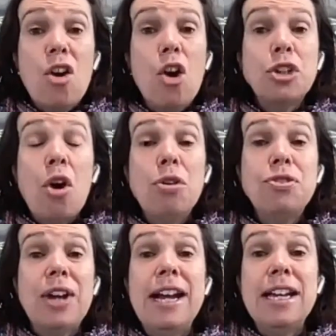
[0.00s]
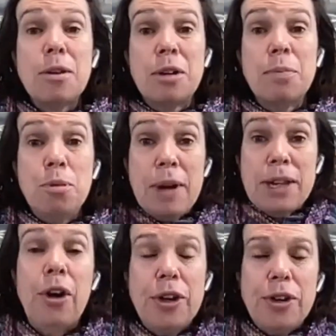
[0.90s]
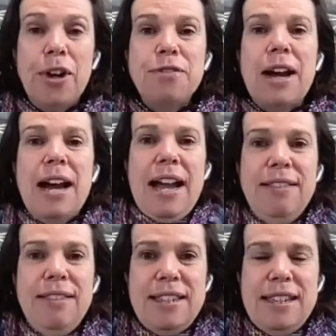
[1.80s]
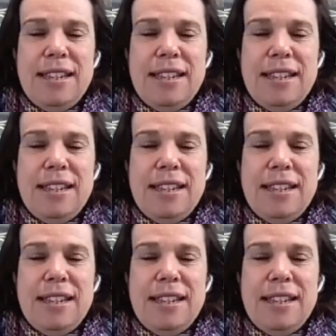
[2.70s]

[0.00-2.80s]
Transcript: on cold days. I can put my coat over, and this